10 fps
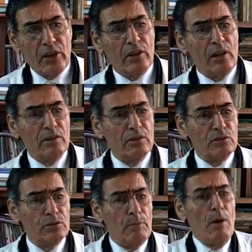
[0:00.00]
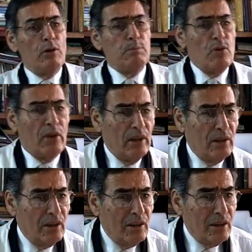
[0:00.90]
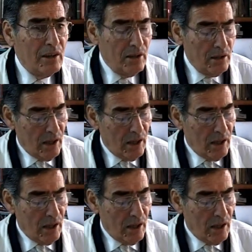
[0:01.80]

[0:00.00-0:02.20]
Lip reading: he could not fully support it.